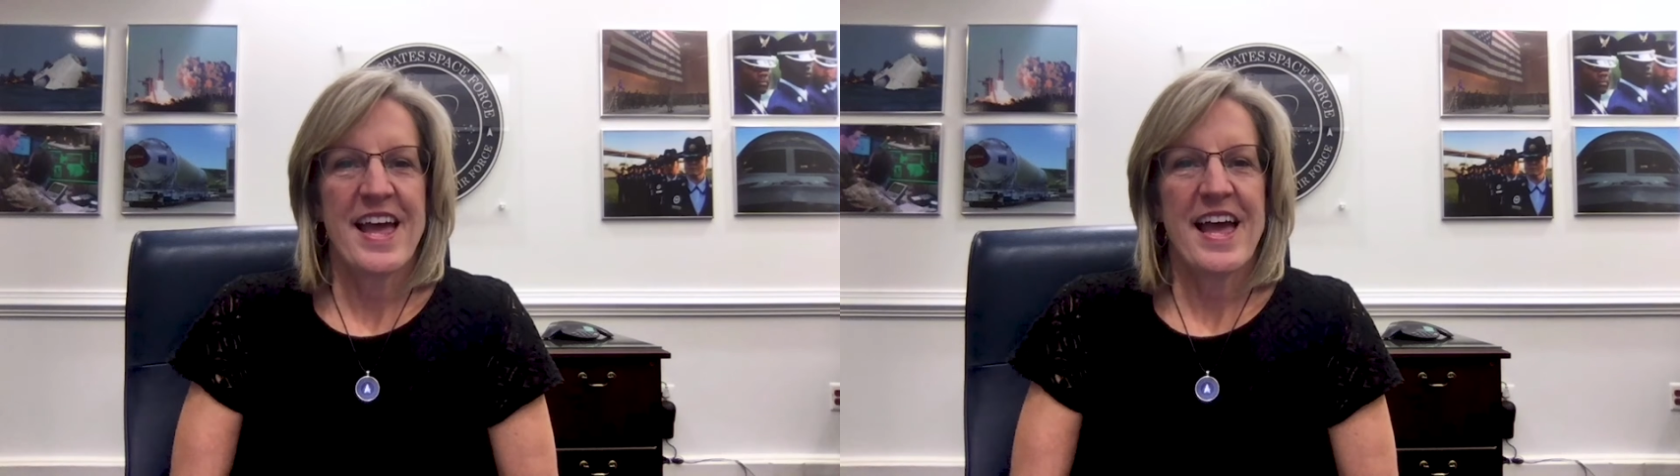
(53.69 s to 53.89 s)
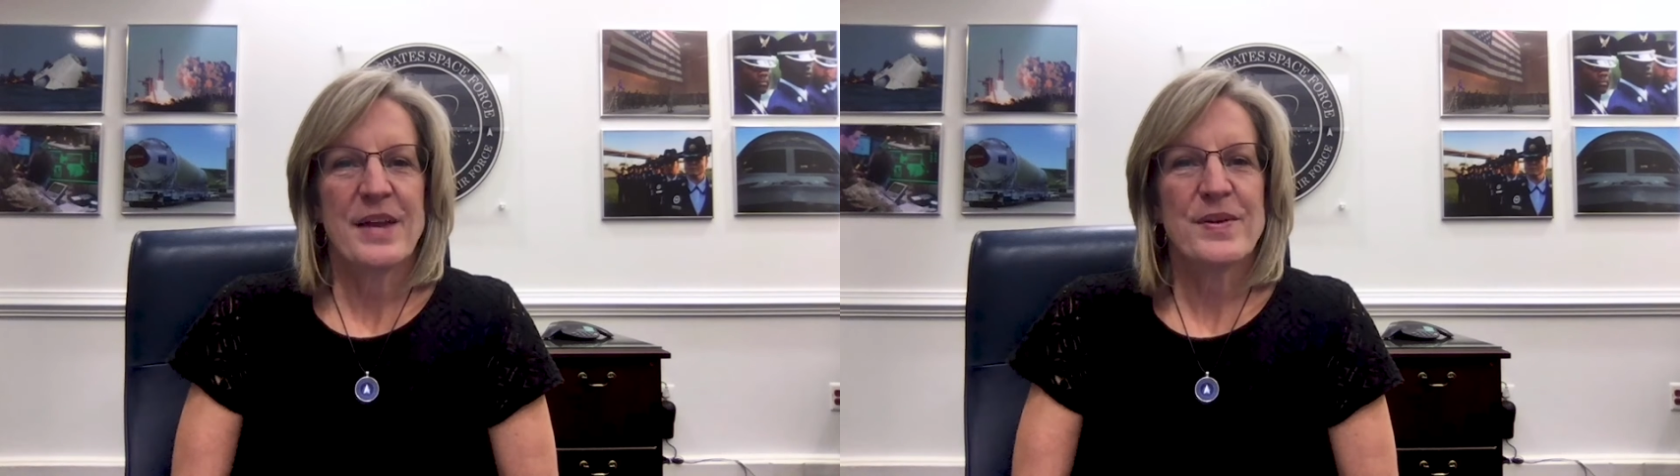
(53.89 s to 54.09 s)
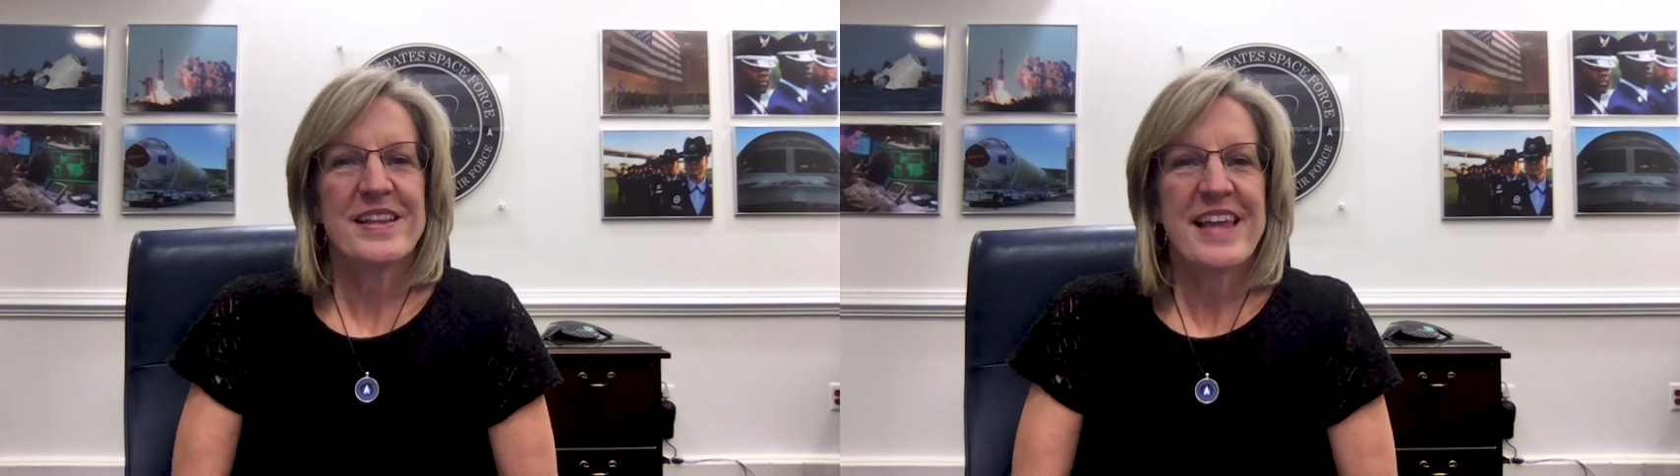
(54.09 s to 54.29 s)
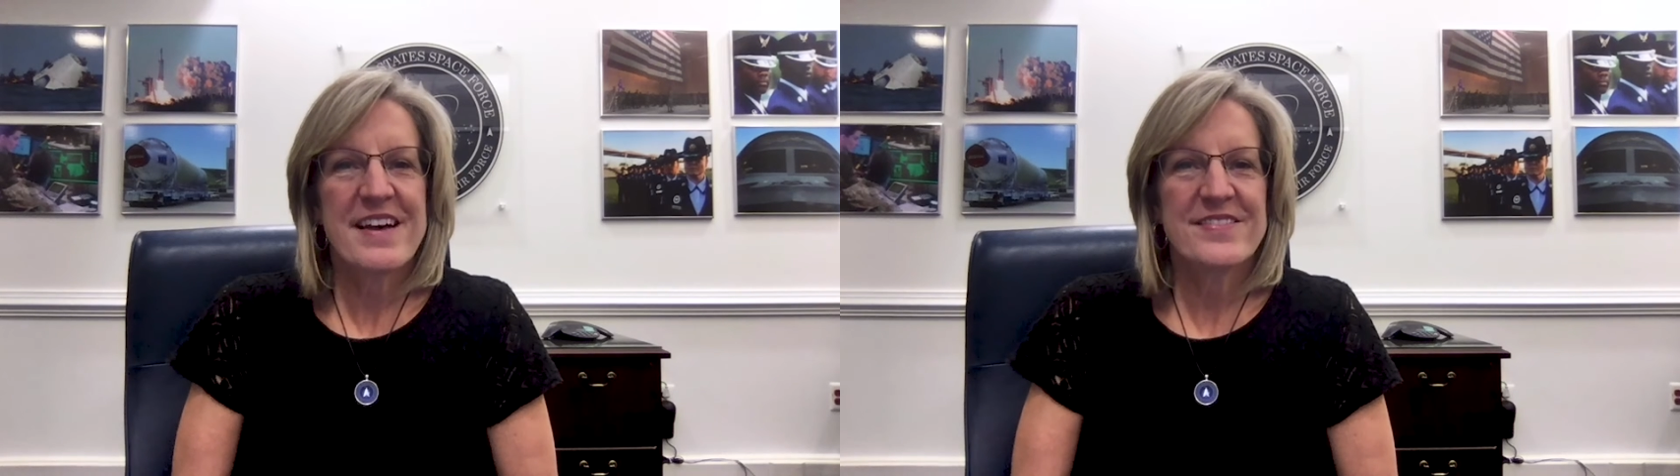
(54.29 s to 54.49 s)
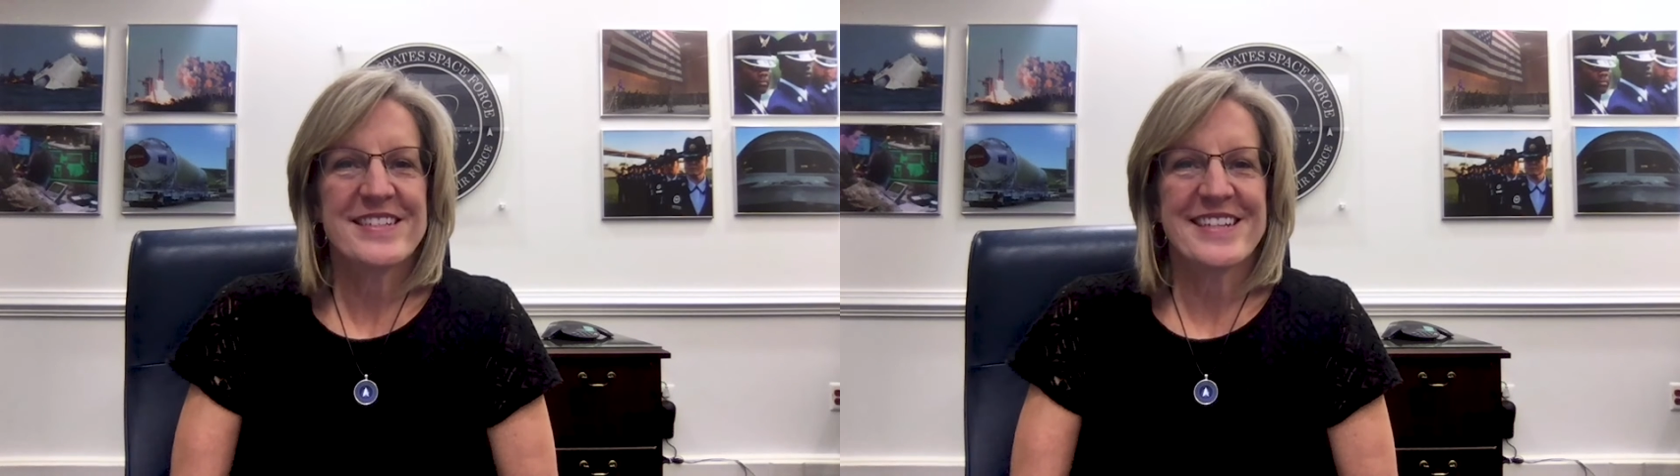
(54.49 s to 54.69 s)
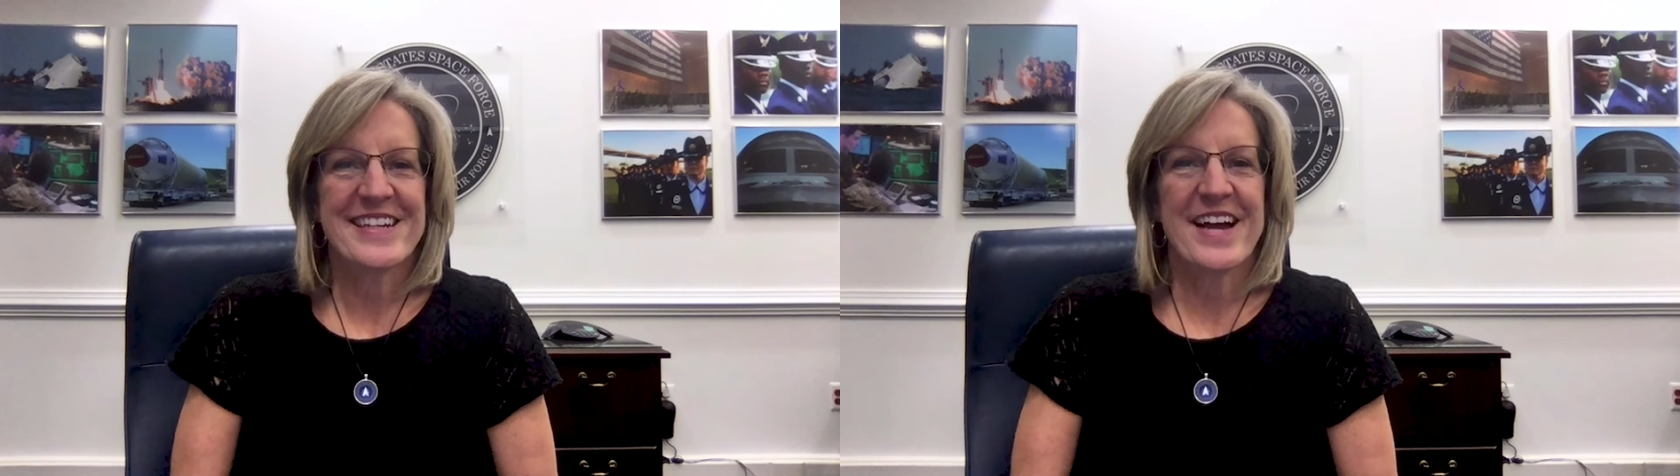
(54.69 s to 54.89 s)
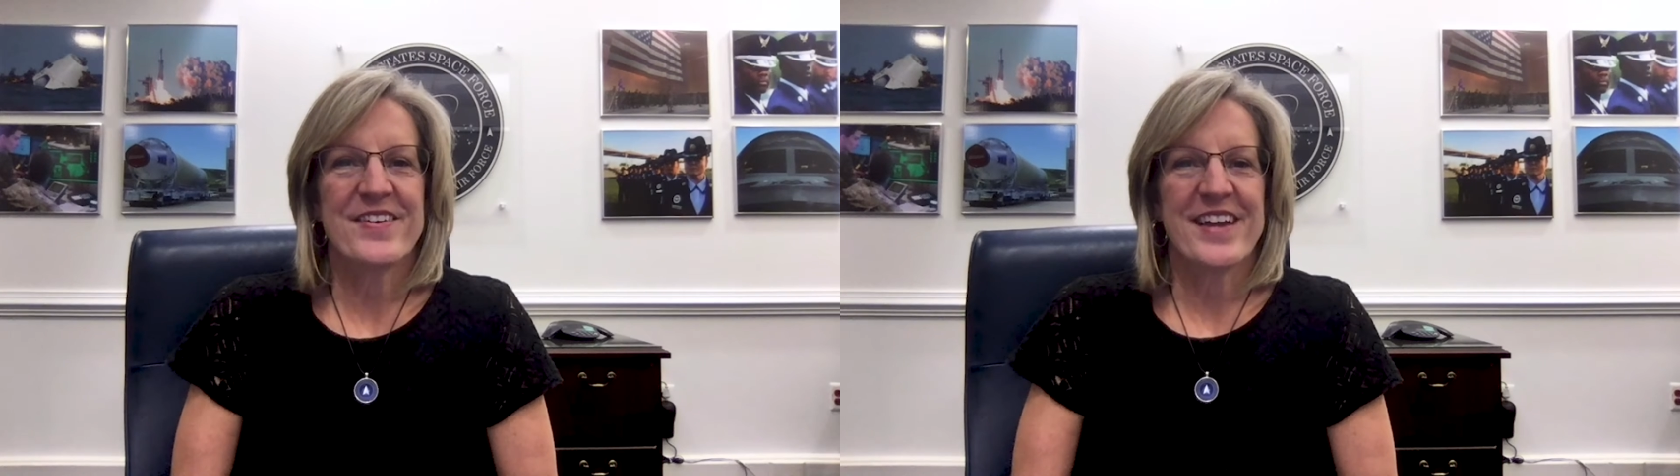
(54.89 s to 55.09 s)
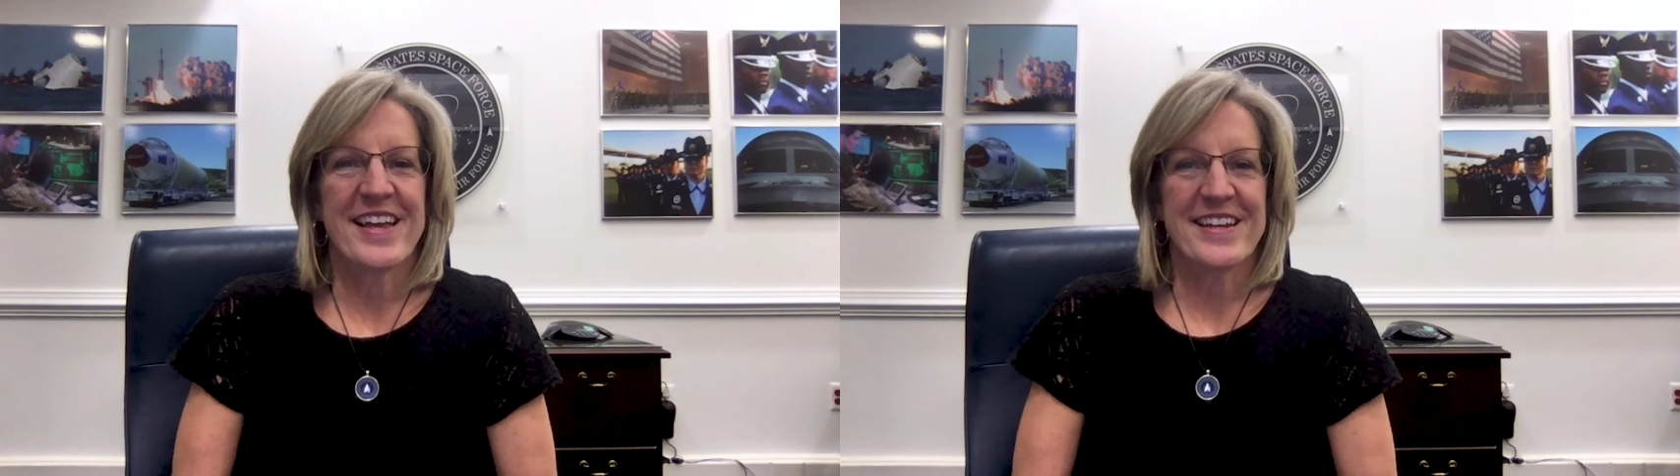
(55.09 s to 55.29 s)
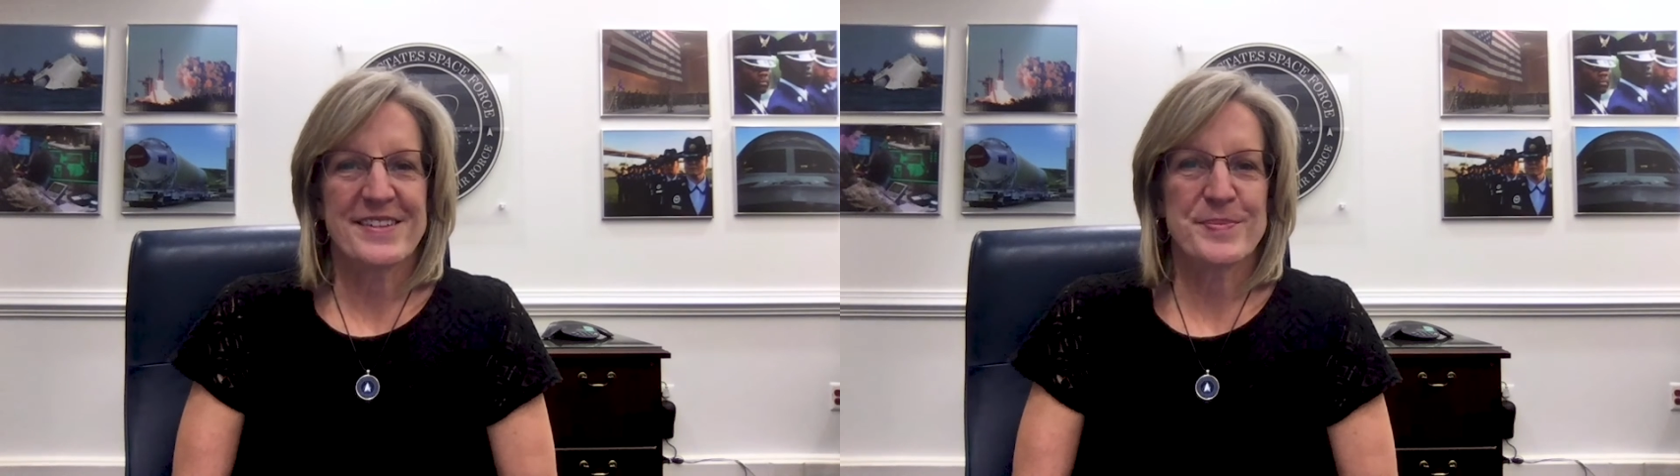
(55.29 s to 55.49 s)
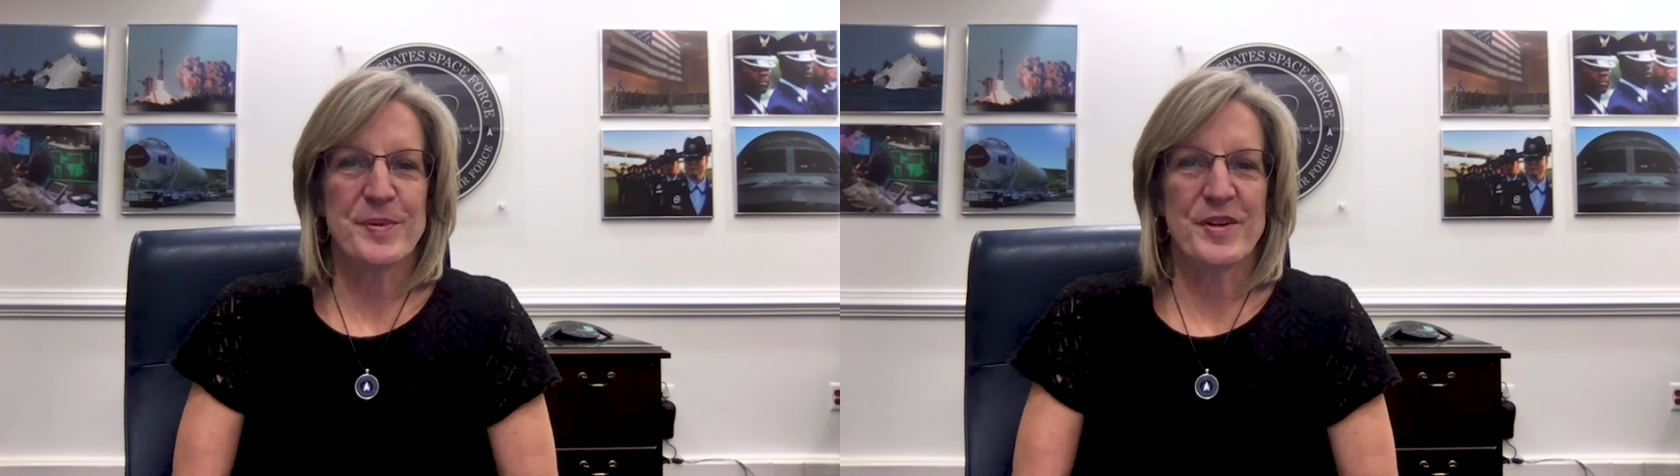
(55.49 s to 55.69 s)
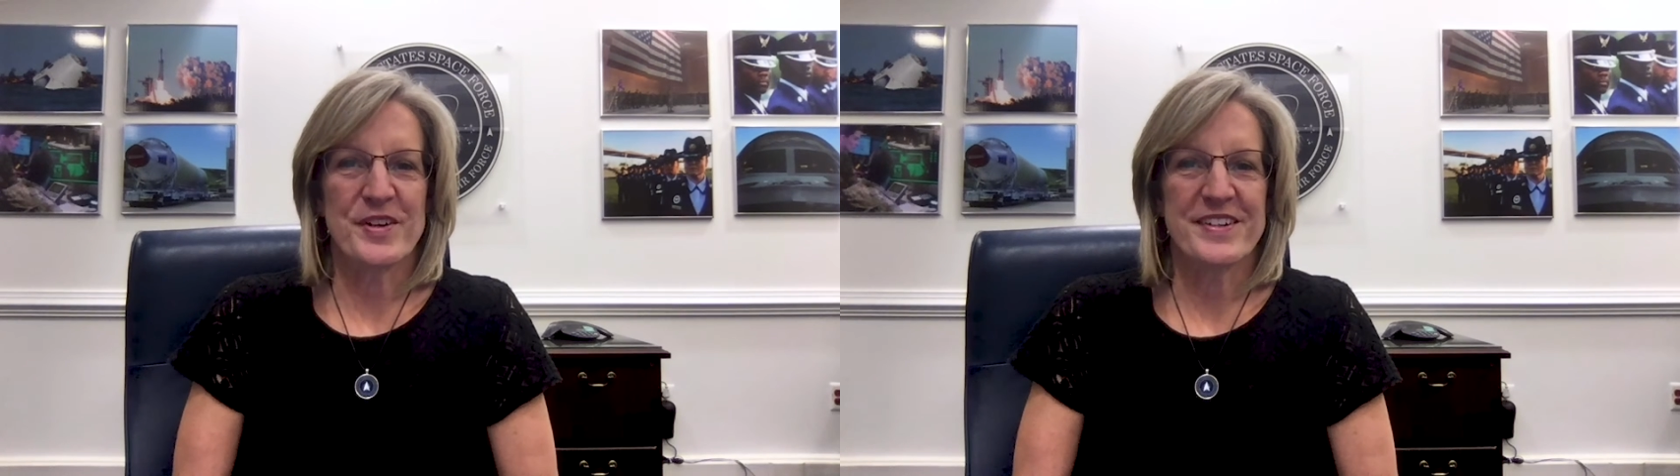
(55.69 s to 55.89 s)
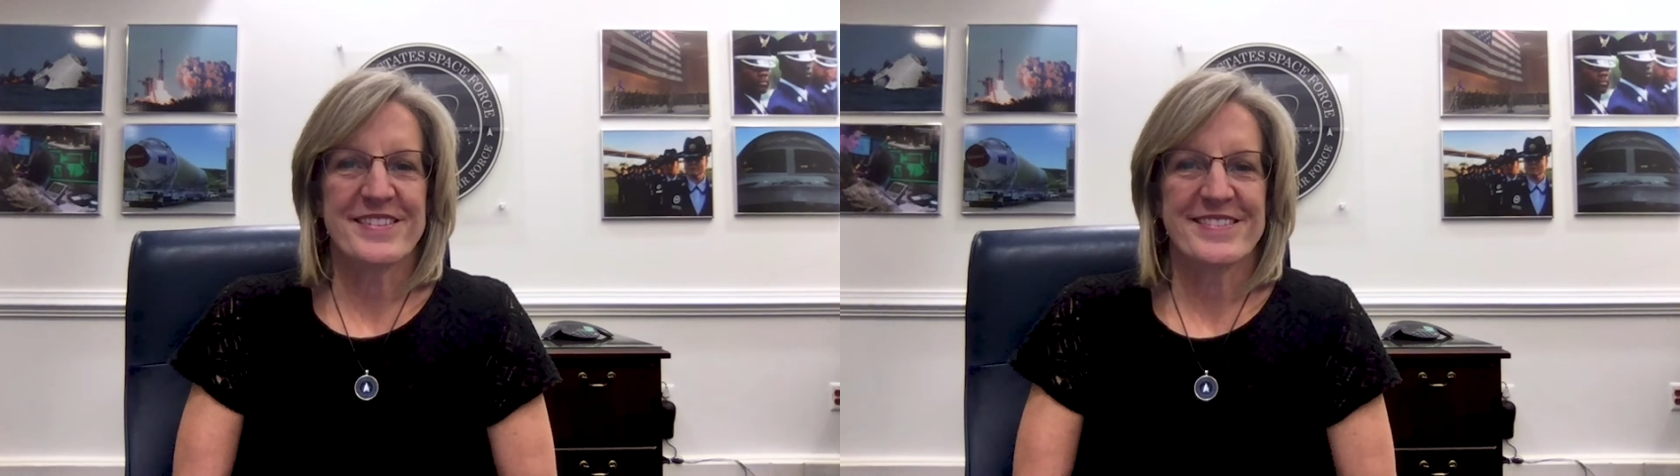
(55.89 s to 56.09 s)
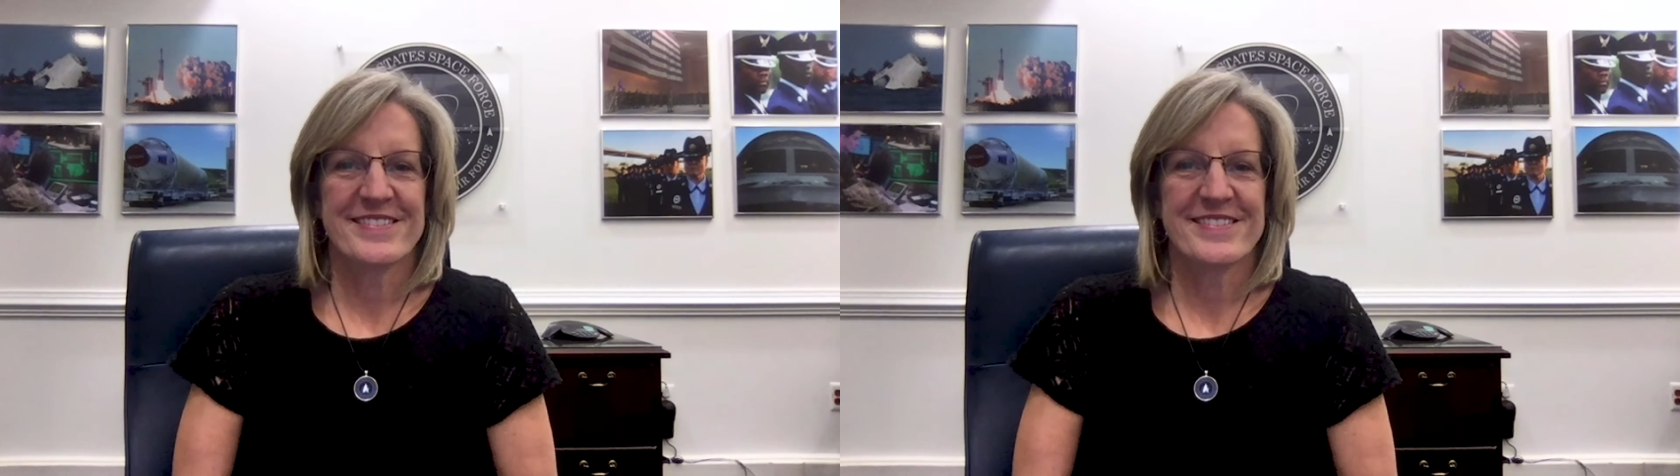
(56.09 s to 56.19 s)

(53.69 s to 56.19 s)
and we love to get out and explore.